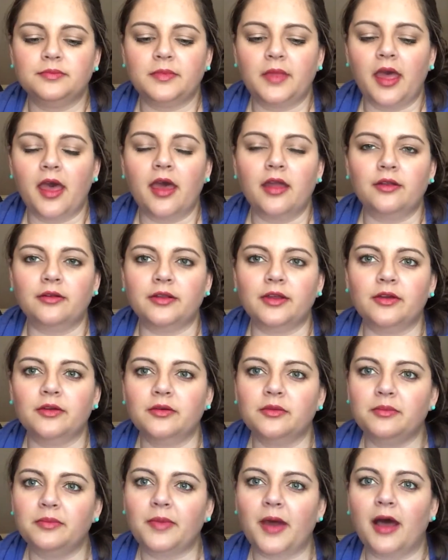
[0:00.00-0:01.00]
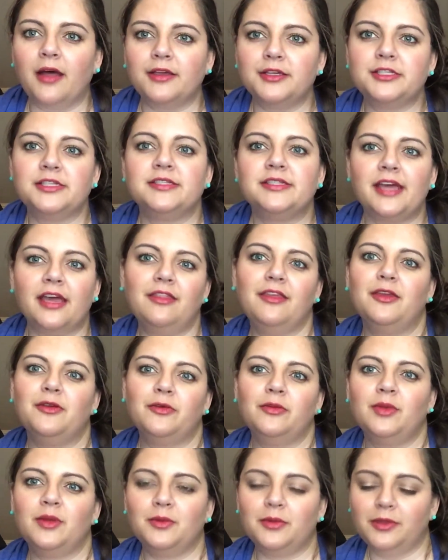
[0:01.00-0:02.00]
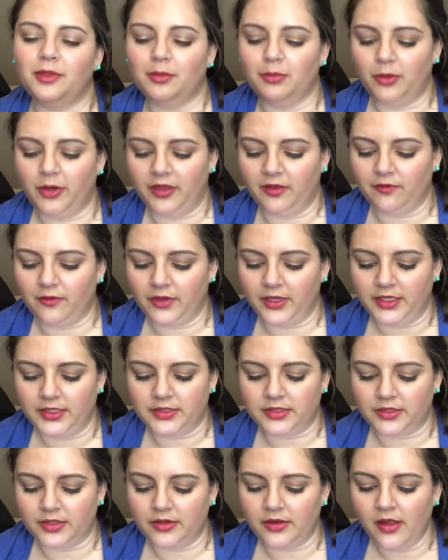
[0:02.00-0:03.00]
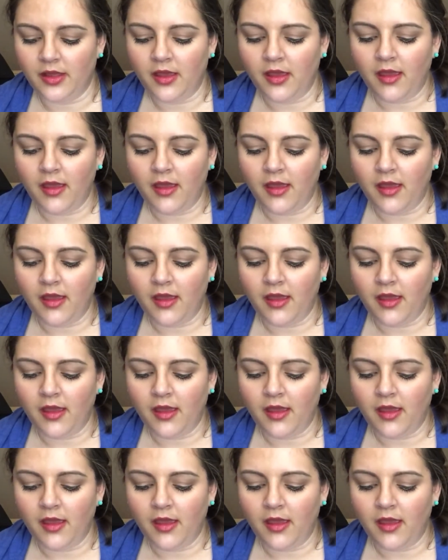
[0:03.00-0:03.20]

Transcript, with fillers: I don't know, polishes that I think would be really pretty for Easter.